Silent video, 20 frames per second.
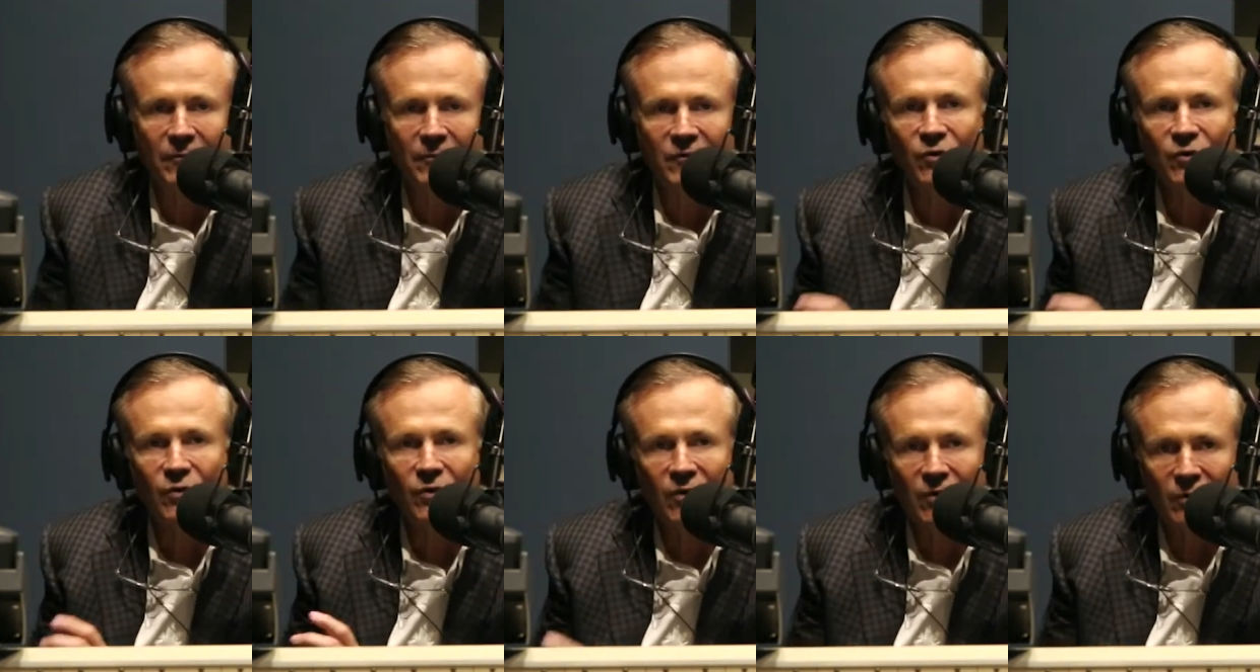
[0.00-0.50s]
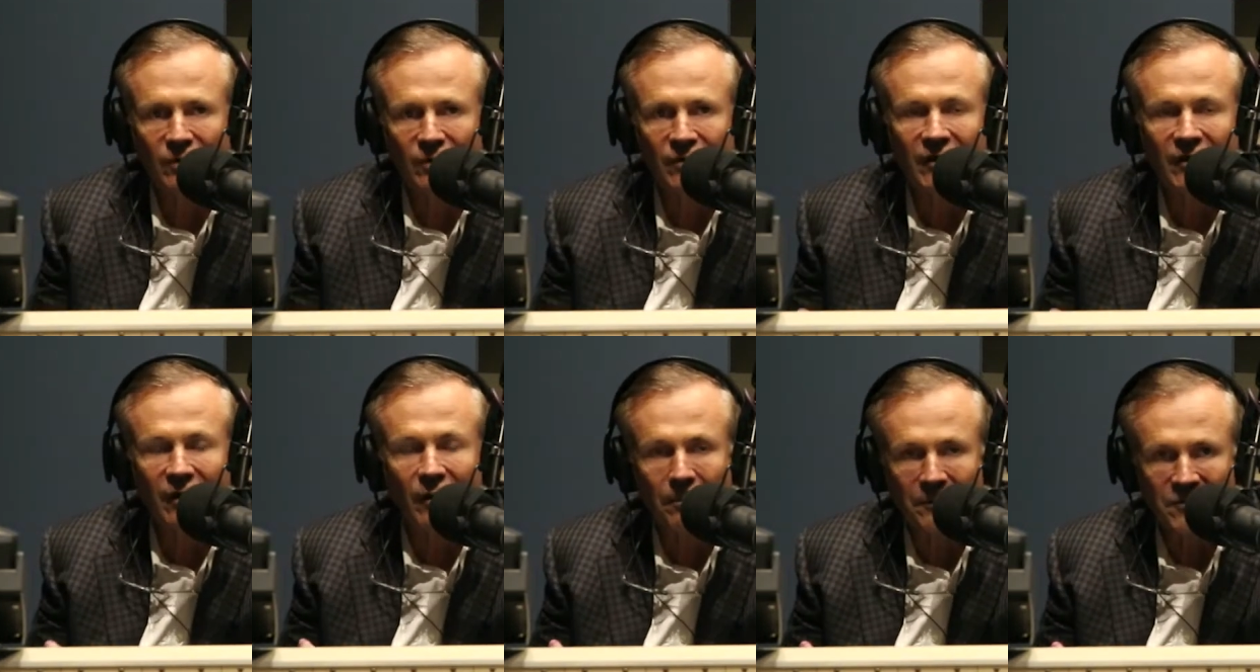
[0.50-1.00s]
two
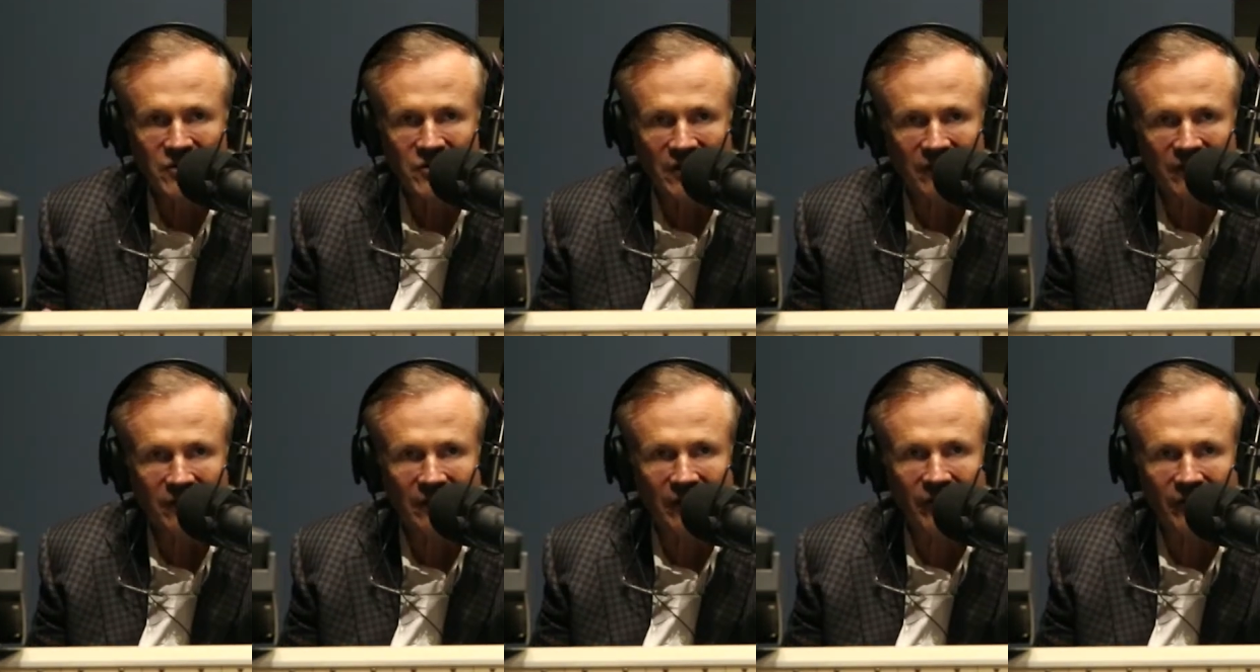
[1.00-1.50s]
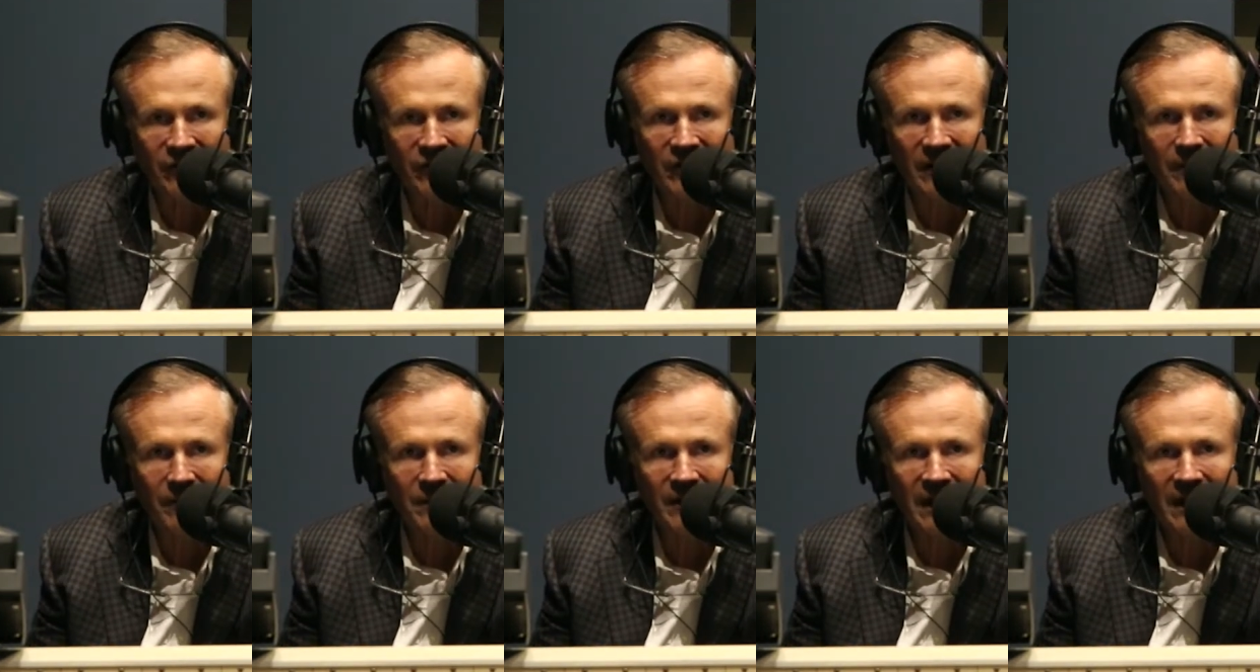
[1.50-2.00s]
CoolSculpt machines at the
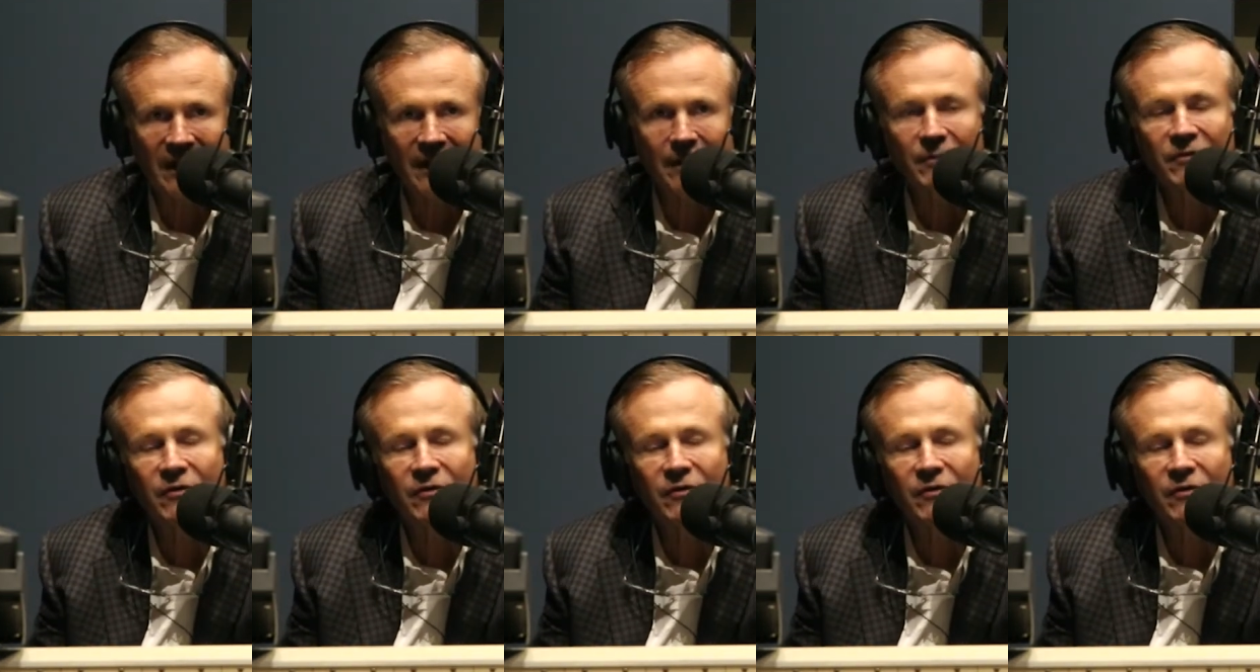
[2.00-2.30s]
same time.